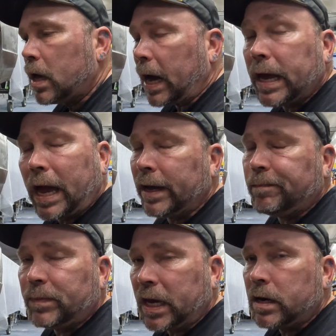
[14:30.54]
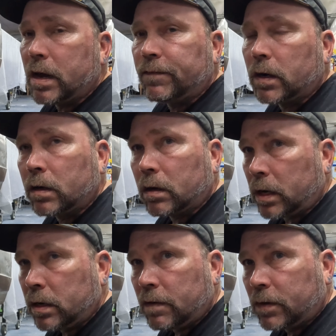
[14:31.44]
it
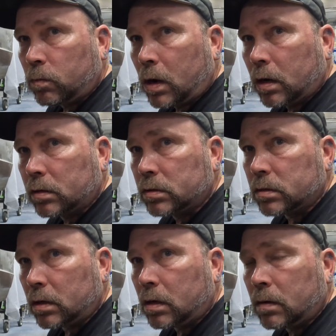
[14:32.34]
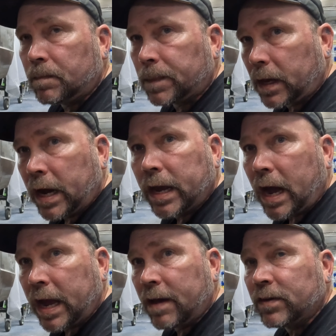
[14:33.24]
never works. I
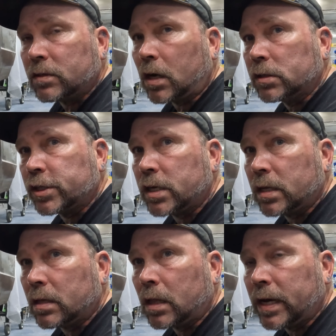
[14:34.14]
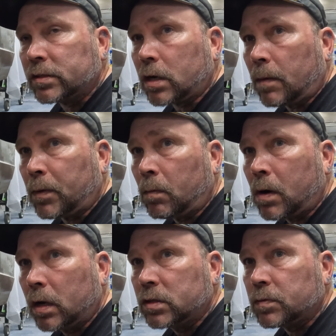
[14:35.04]
haven't touched it in the last couple
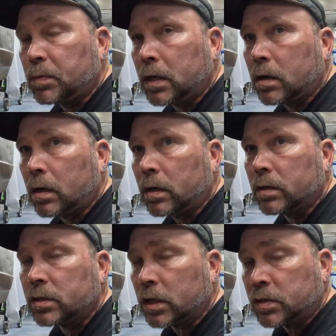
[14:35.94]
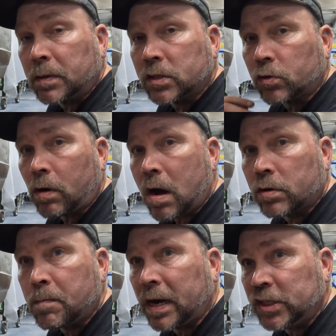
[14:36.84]
months because it's been
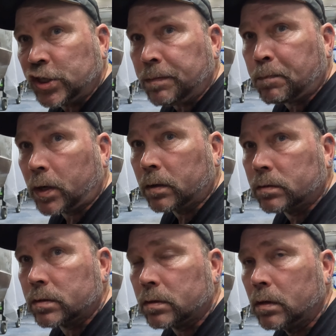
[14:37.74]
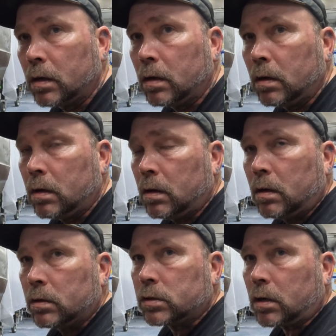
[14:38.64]
surrounded by Jeep parts.
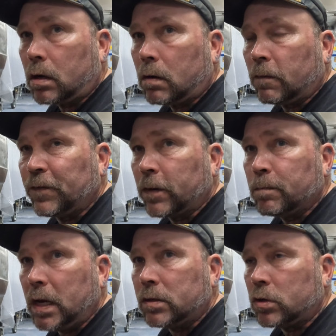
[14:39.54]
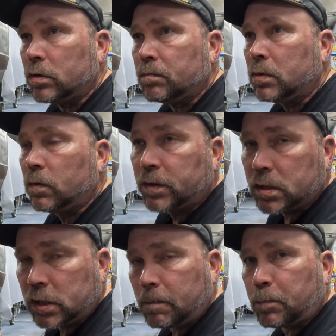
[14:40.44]
So for me to move the
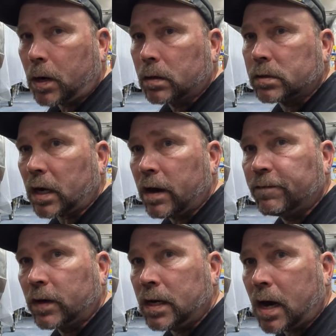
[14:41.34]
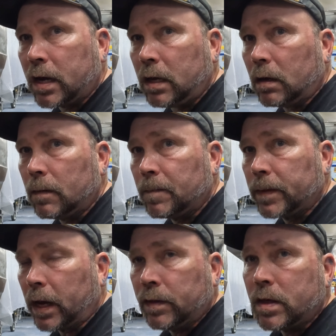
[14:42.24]
Jeep parts every night
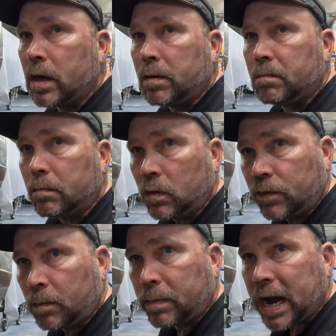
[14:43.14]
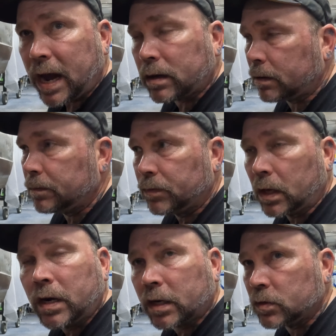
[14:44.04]
and then move them back
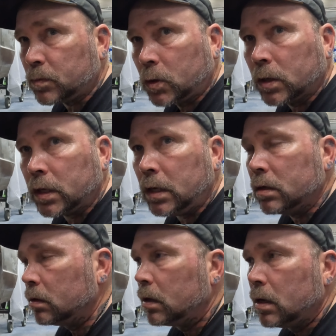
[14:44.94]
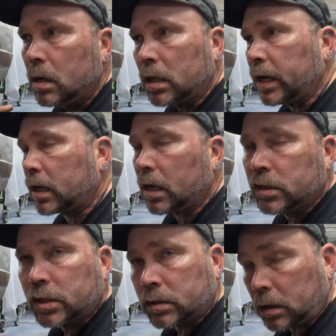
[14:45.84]
the next morning, like, it
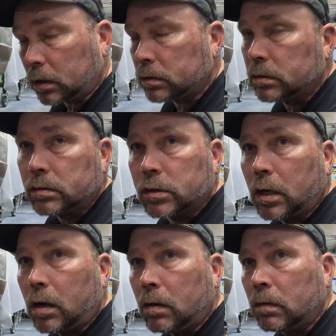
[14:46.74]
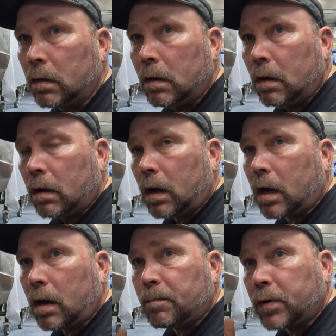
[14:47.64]
just sucks. So,
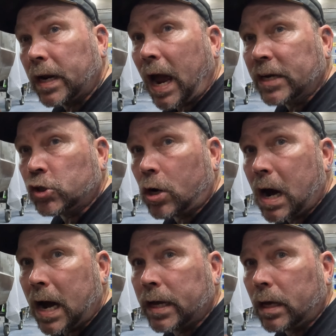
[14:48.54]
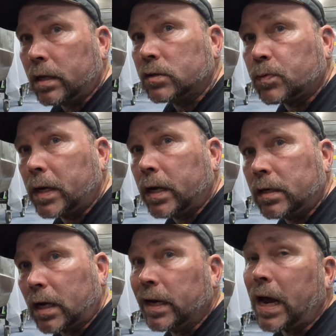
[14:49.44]
but I try and
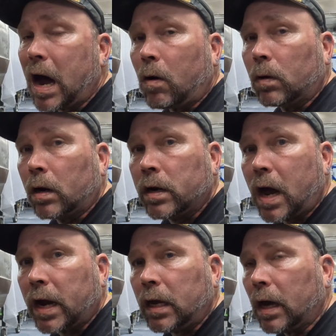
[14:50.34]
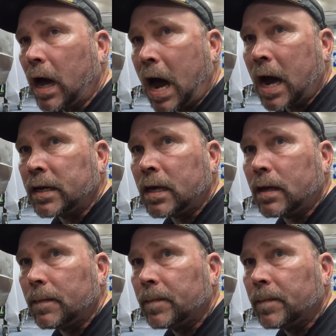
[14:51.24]
spend an hour a night on it.